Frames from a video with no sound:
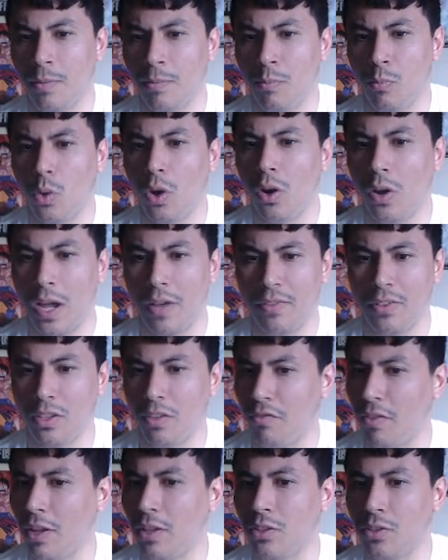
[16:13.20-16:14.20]
while having
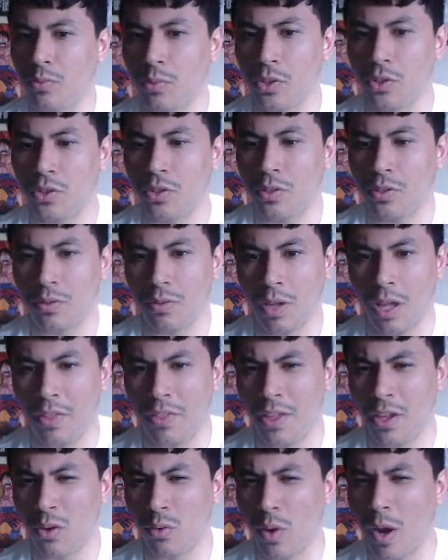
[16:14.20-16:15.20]
defense, which I
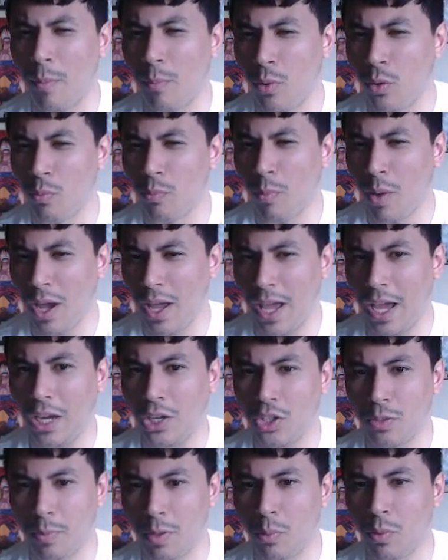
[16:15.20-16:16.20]
think Grand Blue might
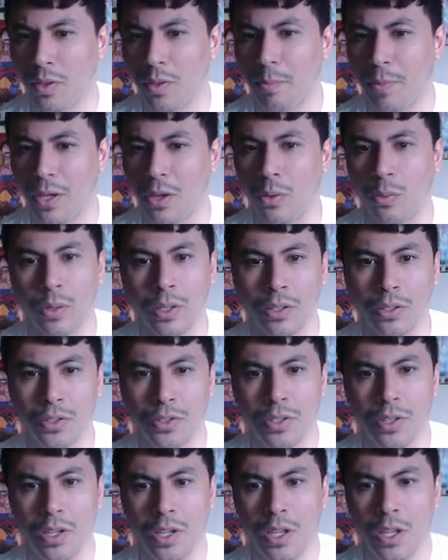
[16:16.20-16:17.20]
actually be one of the bigger
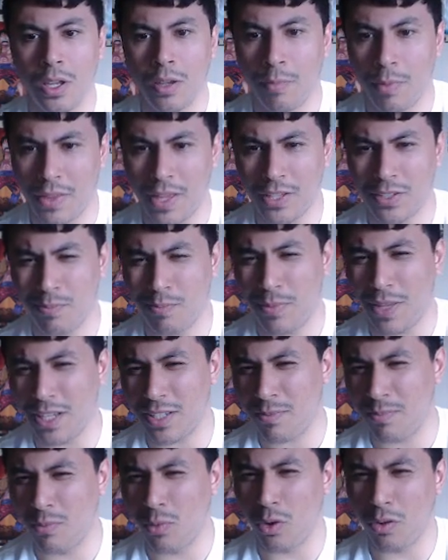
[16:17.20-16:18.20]
winners. But
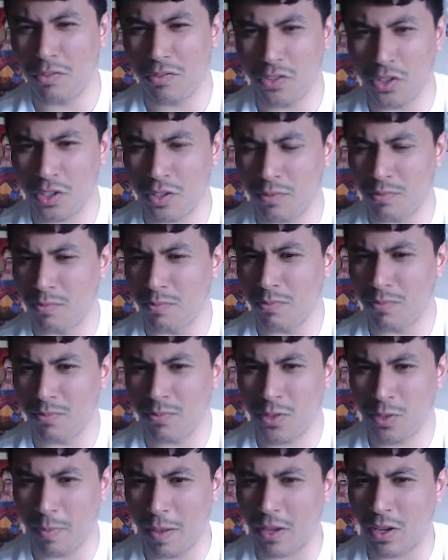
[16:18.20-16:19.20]
that's more of just
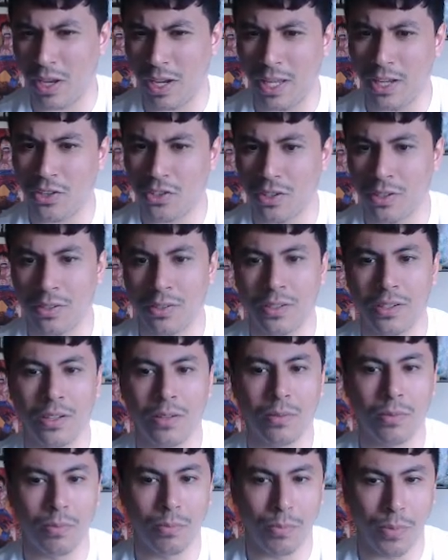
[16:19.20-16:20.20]
speculation.
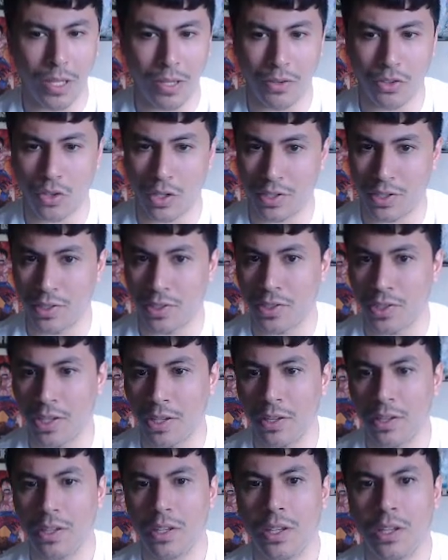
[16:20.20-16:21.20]
Be interesting to
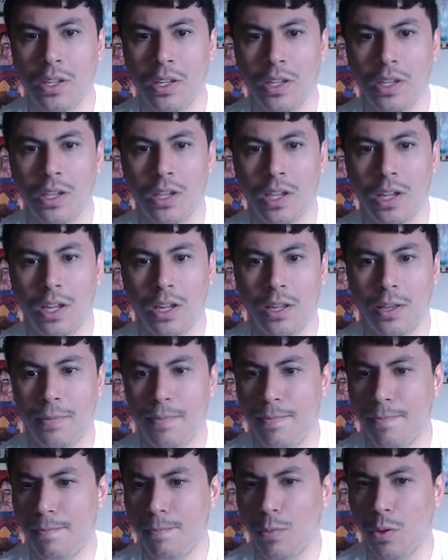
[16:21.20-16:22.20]
see
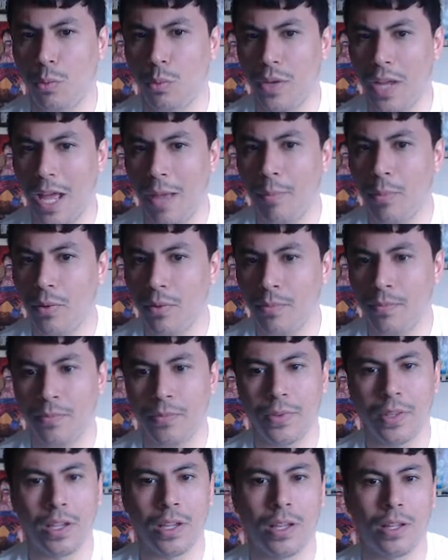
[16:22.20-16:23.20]
what would happen
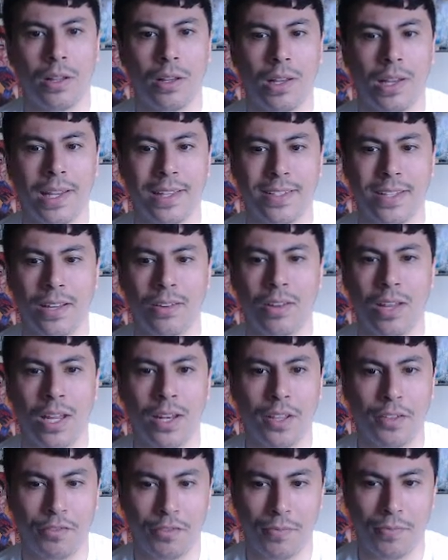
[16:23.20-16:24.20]
later down the
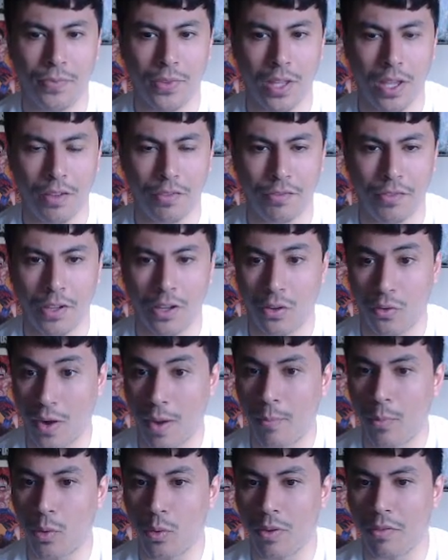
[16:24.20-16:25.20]
line if
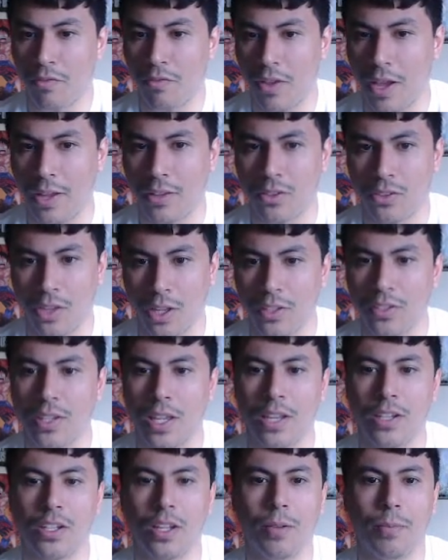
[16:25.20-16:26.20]
Grand Blue in fact does
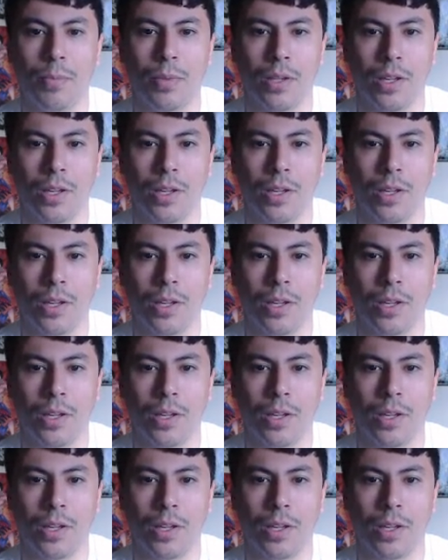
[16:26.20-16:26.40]
end up